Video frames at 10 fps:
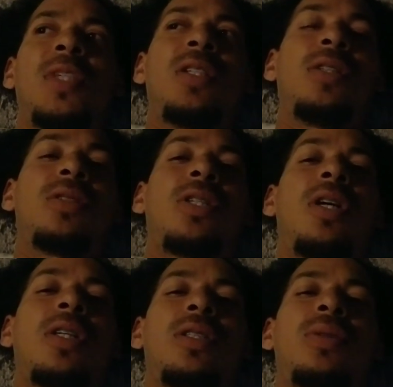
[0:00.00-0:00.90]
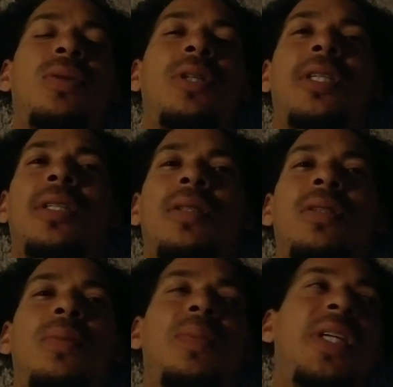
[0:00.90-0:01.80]
a little Tonka toy,
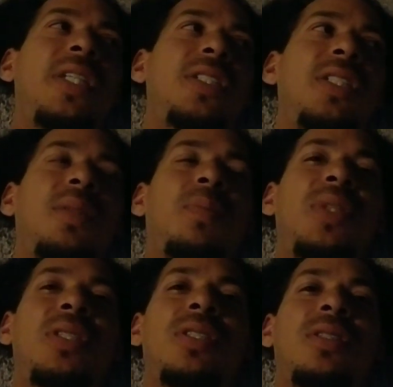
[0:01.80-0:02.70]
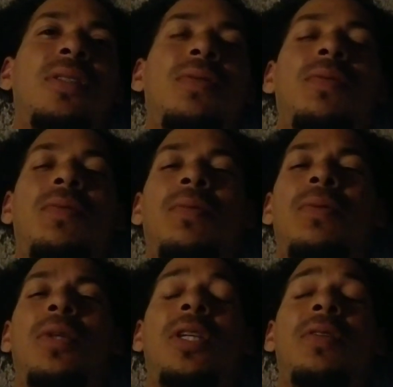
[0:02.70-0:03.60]
little plastic pieces of
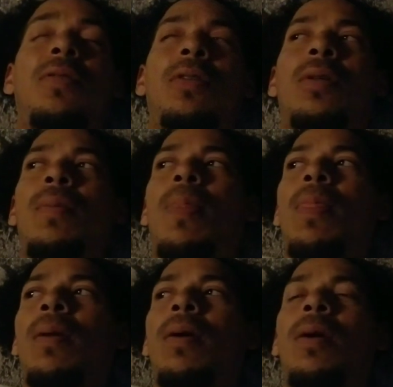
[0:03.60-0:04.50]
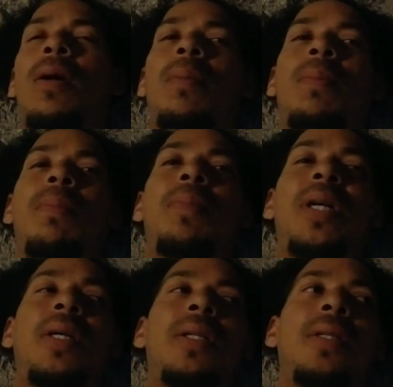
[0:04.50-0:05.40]
whatever.
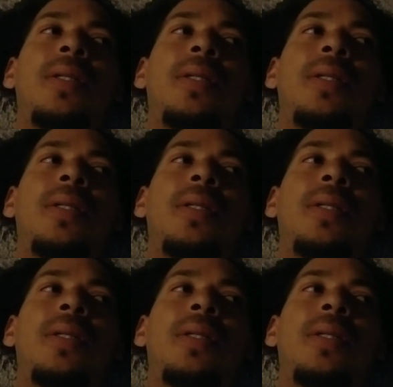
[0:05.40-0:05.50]
But